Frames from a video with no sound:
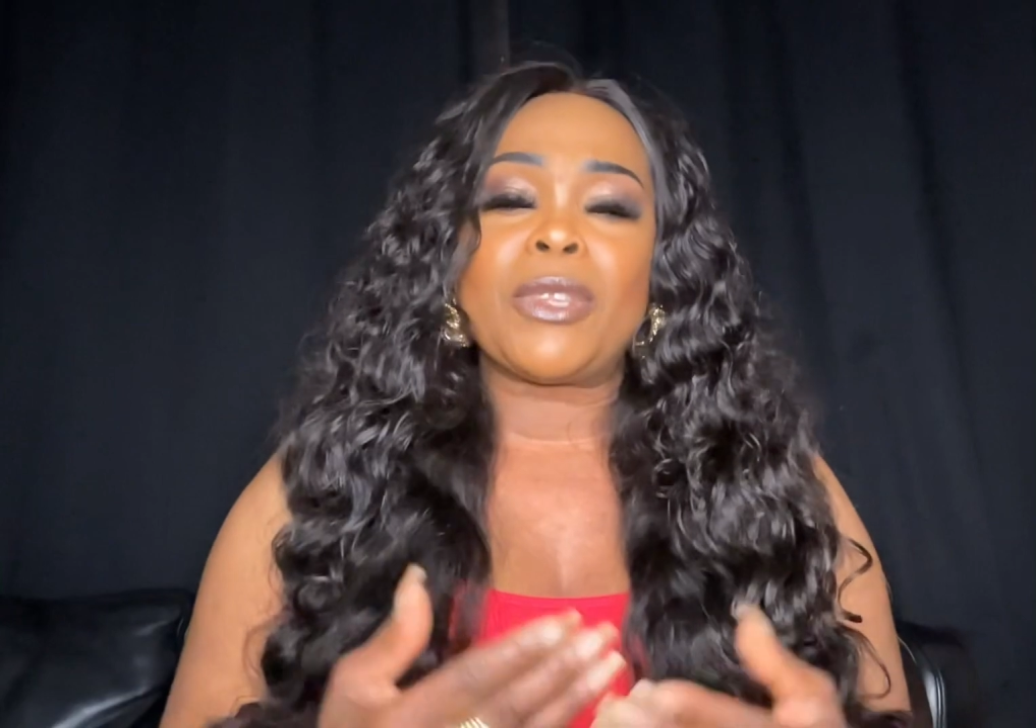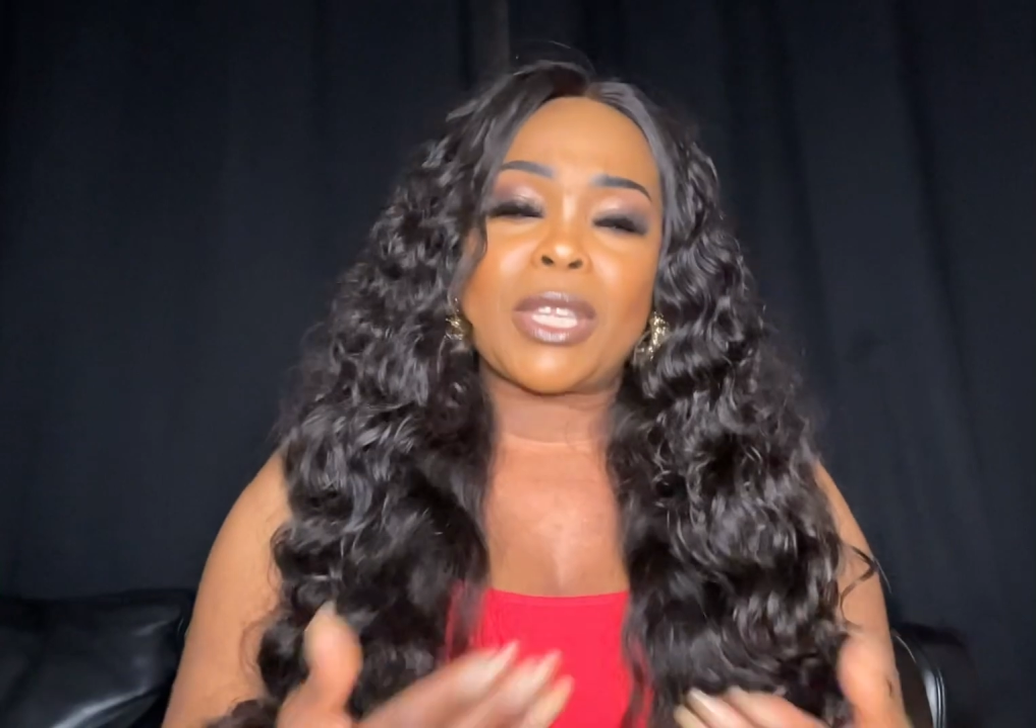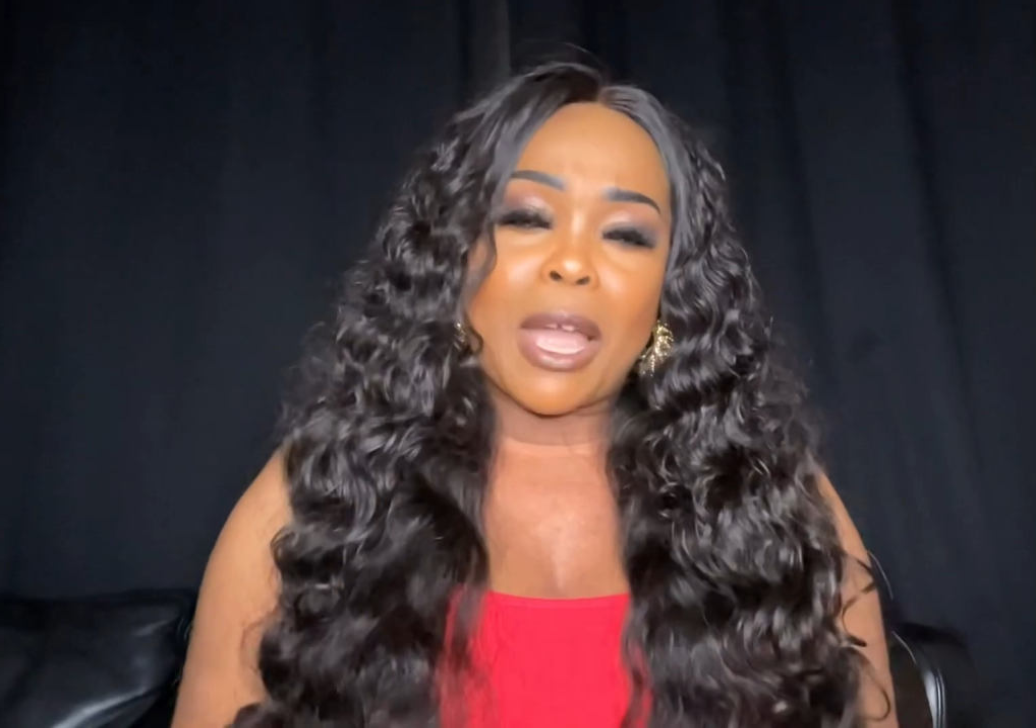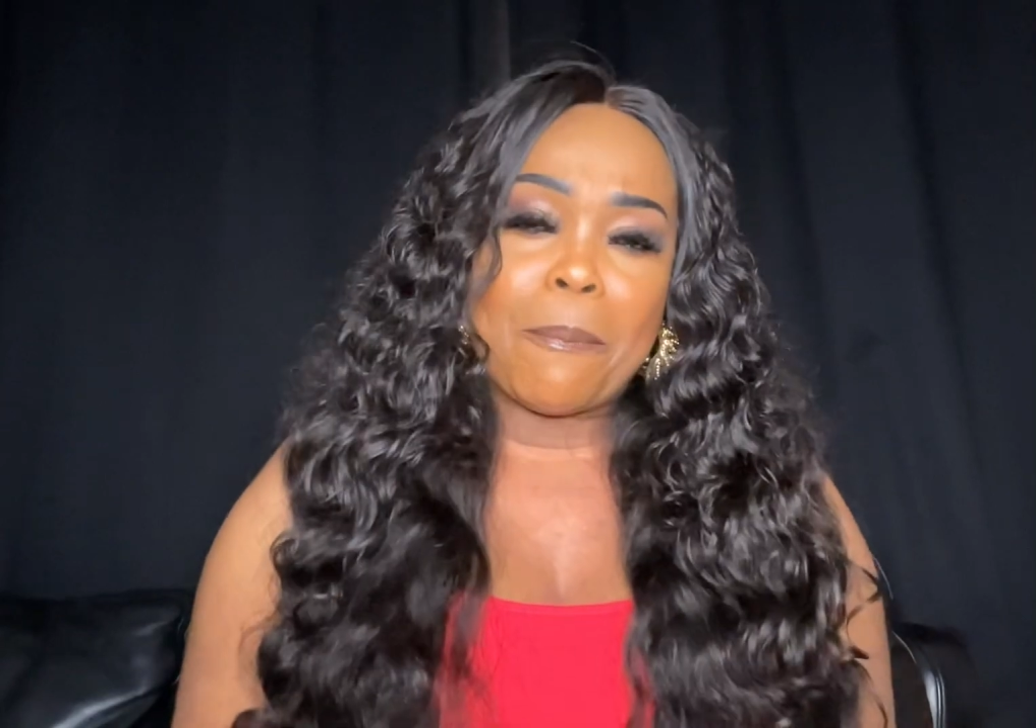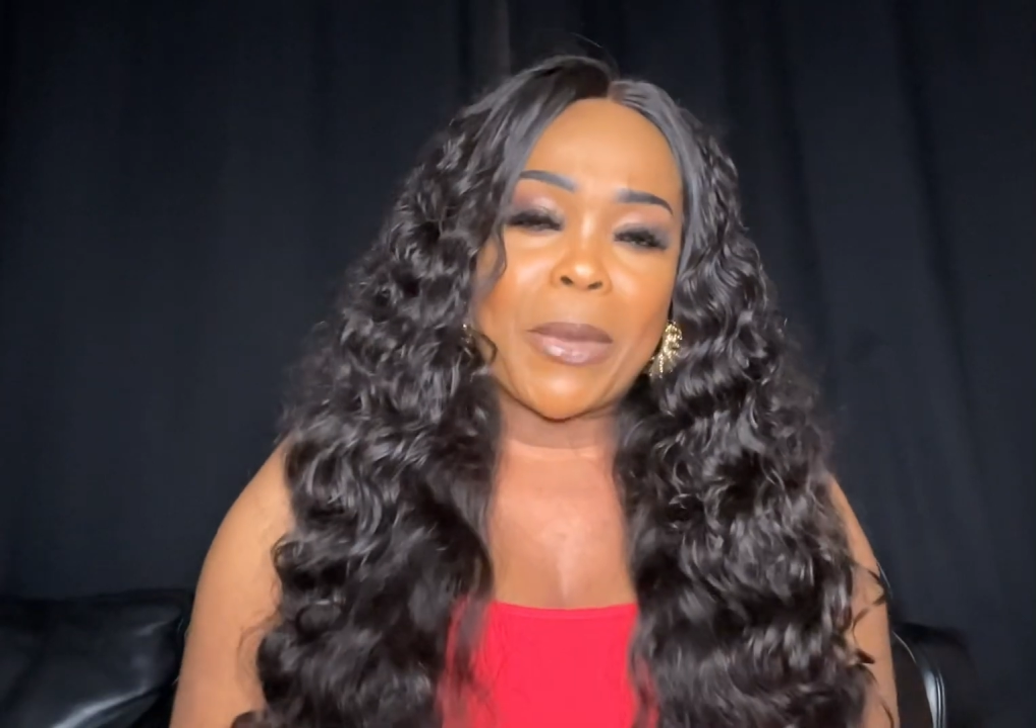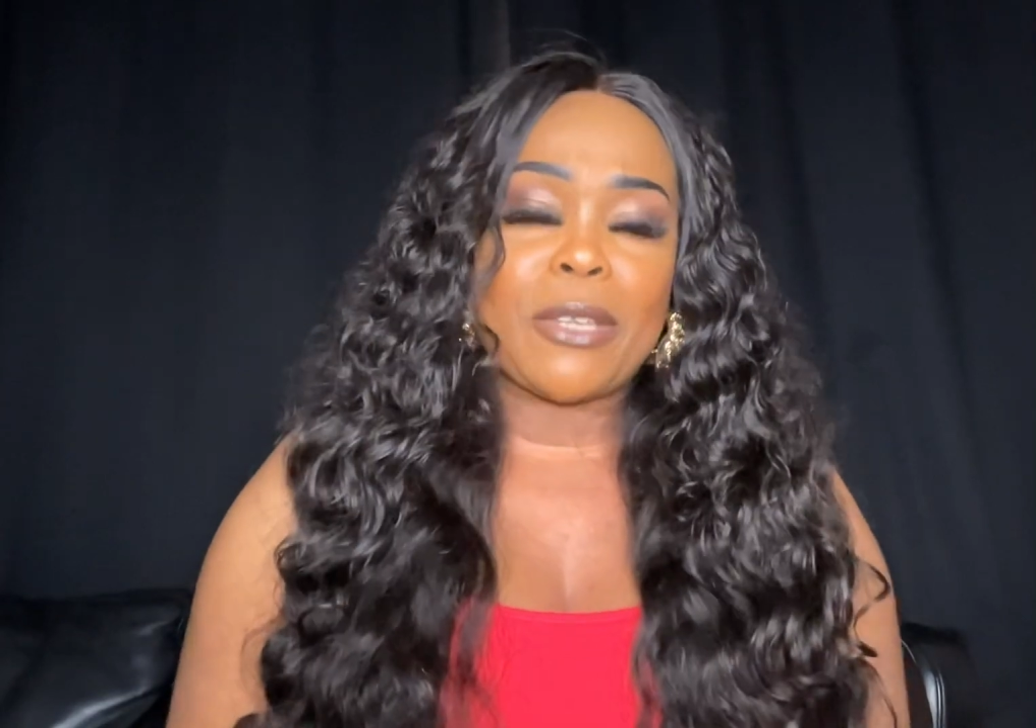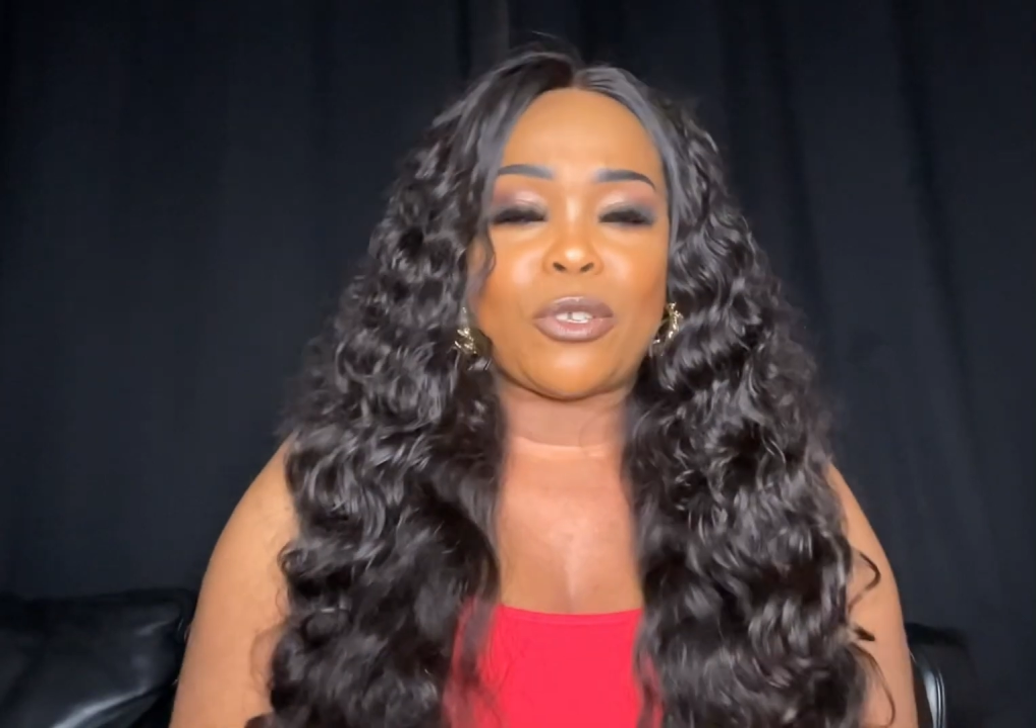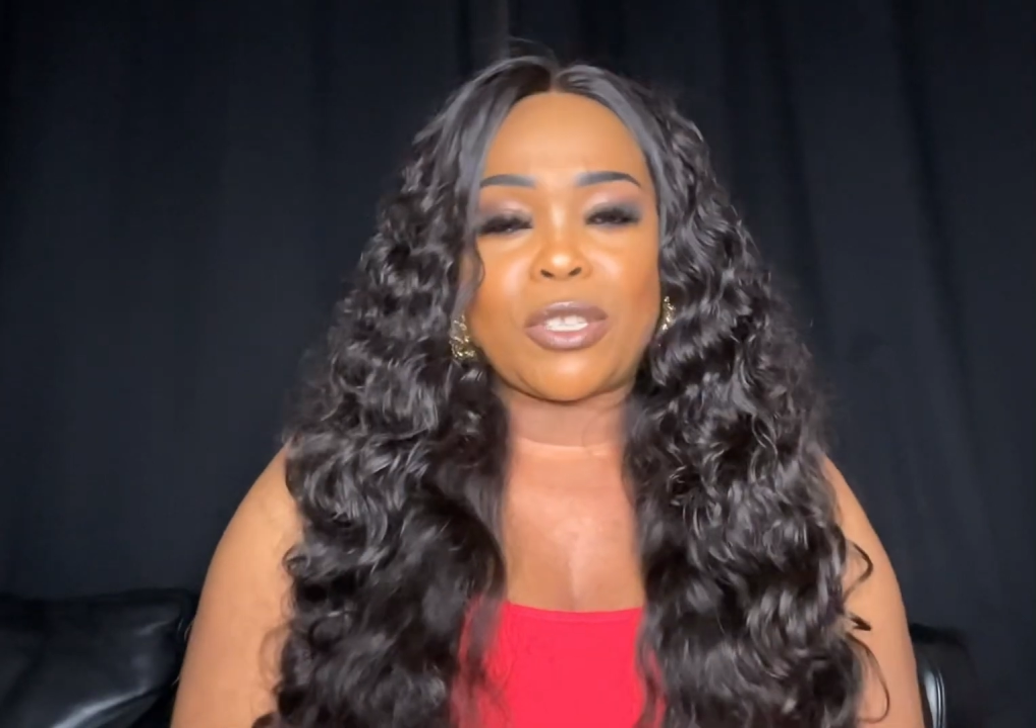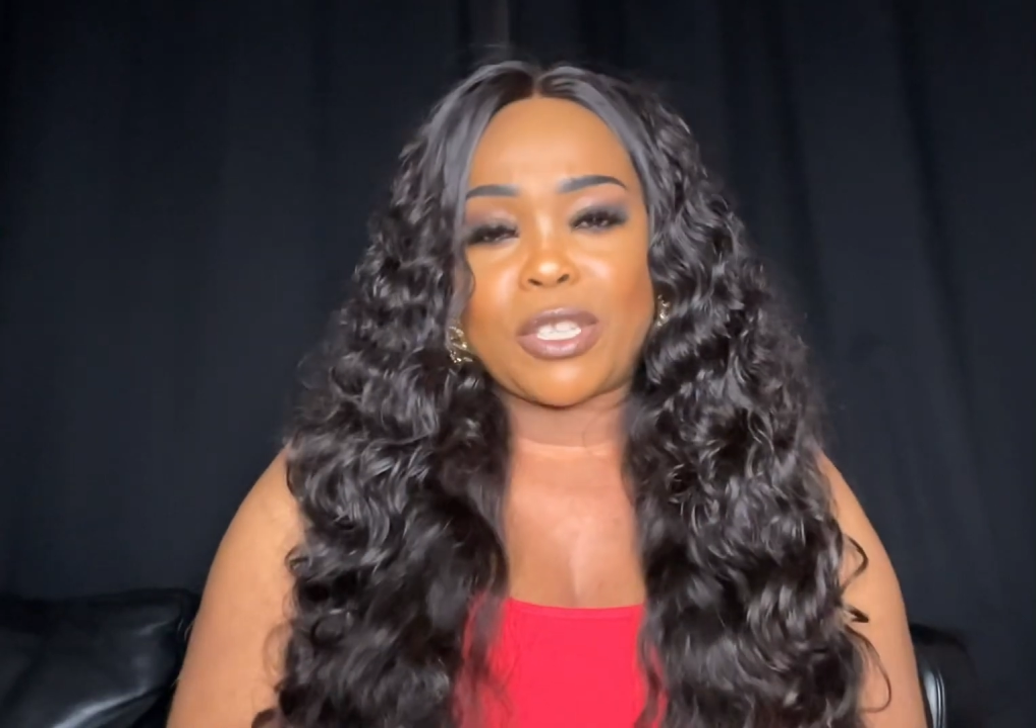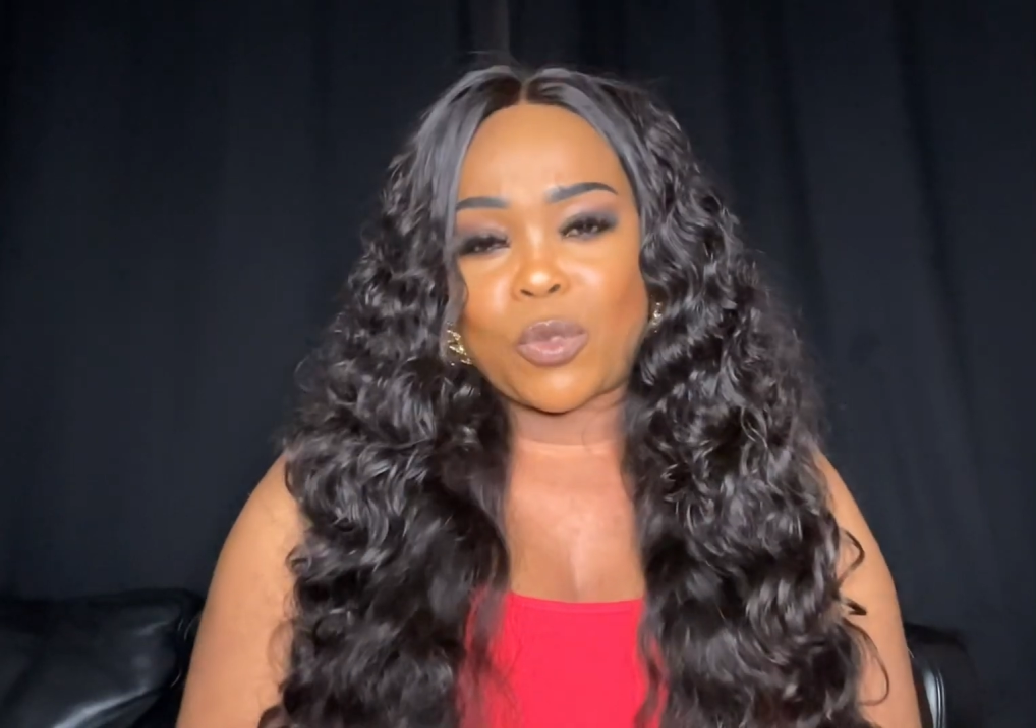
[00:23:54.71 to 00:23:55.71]
tamper
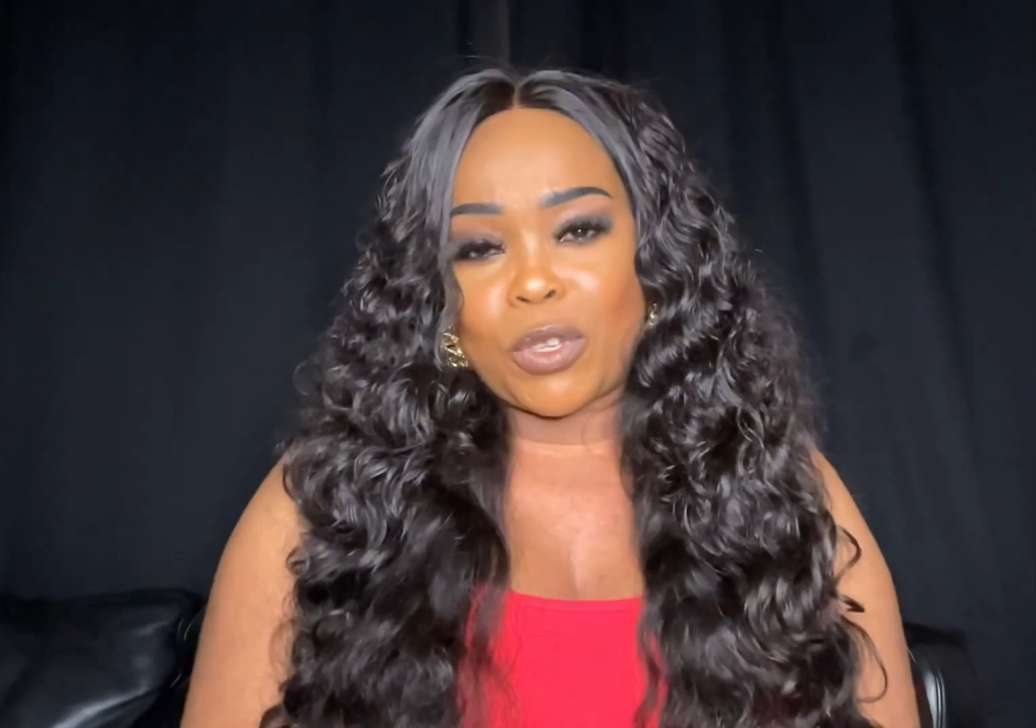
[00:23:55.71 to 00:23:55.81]
justice